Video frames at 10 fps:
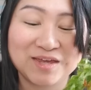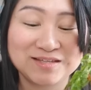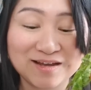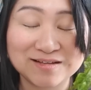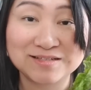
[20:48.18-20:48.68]

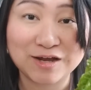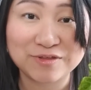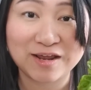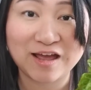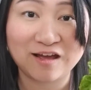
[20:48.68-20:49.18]
it does,
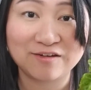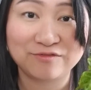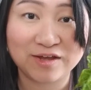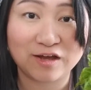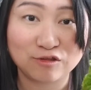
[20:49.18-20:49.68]
now that I
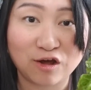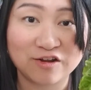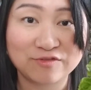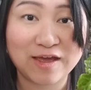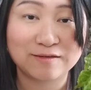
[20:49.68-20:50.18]
have like a
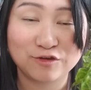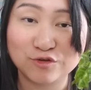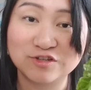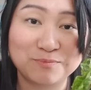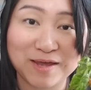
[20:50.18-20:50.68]
lot of the
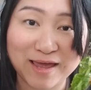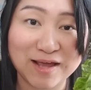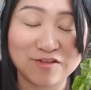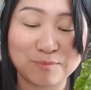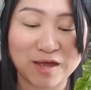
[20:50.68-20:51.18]
use of my
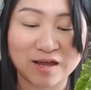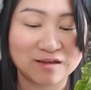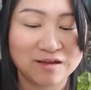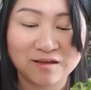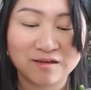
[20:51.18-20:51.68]
hands
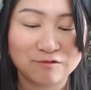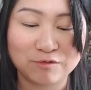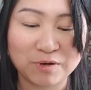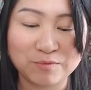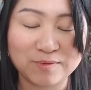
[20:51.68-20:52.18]
back.
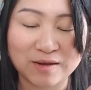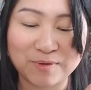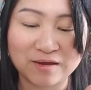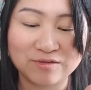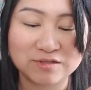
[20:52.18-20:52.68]
Remember
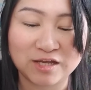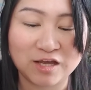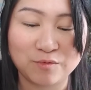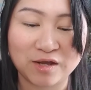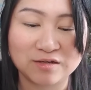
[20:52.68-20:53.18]
back back in the
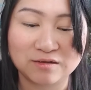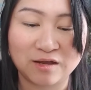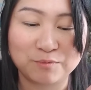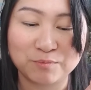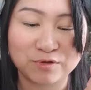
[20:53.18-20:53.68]
day when I,
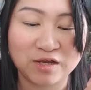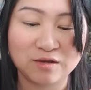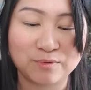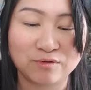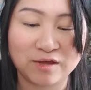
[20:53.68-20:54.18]
I
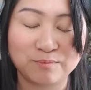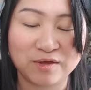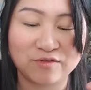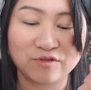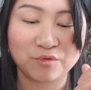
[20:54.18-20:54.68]
complained about like
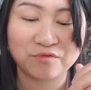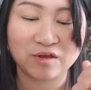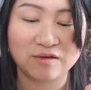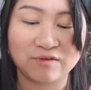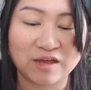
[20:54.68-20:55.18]
being so
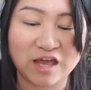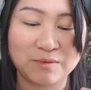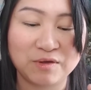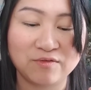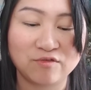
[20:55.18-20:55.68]
sick of like
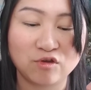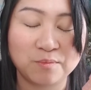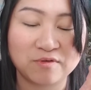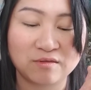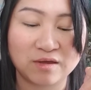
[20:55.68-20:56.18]
Amy's
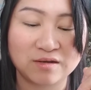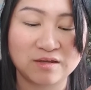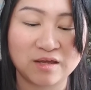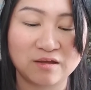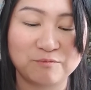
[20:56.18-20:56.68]
soups and like
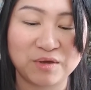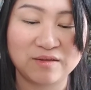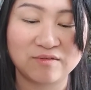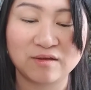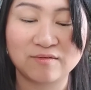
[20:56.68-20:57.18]
Daiya
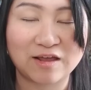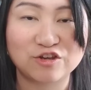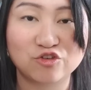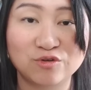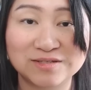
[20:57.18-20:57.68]
pizzas?
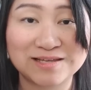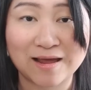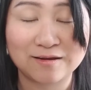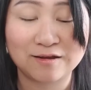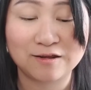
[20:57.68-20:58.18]
I just couldn't
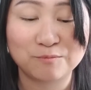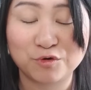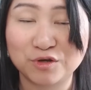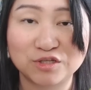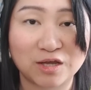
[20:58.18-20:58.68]
stand it
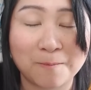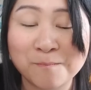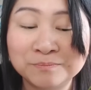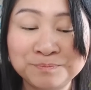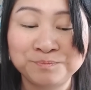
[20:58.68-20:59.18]
anymore because I
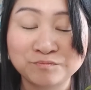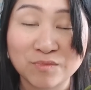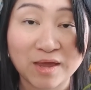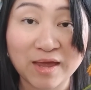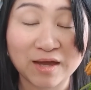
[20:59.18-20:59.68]

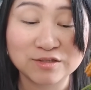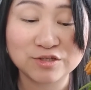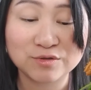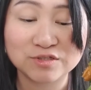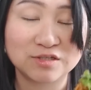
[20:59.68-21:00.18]
had
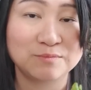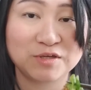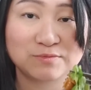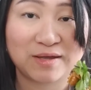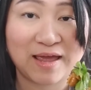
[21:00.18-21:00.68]
to use them
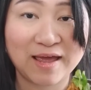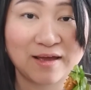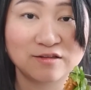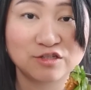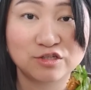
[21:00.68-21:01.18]
because my
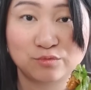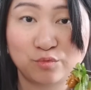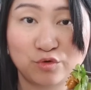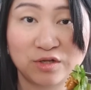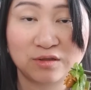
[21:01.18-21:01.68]
hands
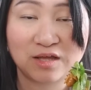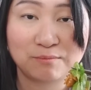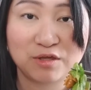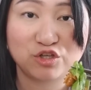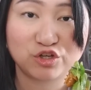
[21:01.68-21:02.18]
just wouldn't
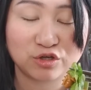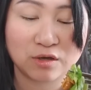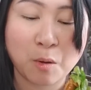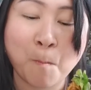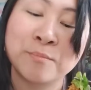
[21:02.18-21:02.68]
let me
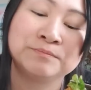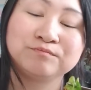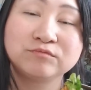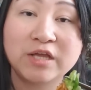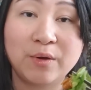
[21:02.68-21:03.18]
cook.
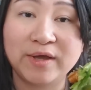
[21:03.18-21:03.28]
Now